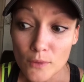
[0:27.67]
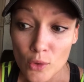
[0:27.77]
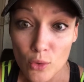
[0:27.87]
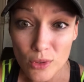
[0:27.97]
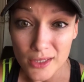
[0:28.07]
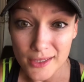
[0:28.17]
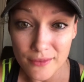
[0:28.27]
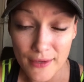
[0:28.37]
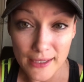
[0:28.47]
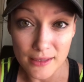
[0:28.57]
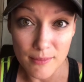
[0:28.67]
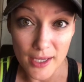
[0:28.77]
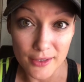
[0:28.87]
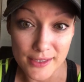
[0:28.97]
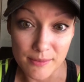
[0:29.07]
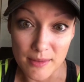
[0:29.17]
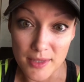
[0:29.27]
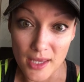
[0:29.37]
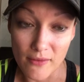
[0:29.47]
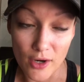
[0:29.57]
Or the fact of the matter is maybe
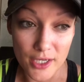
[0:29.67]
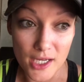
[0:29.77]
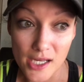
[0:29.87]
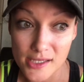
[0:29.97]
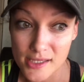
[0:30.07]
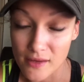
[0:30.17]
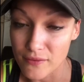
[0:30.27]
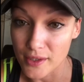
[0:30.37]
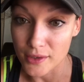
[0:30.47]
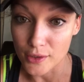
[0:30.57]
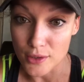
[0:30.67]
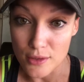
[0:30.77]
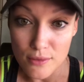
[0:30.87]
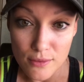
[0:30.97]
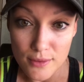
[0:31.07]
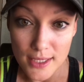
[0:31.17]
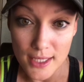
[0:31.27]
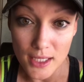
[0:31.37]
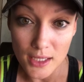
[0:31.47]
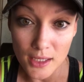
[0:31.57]
they've already got stuff that they're
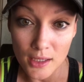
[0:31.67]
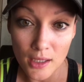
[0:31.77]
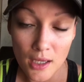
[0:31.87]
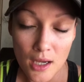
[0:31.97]
using.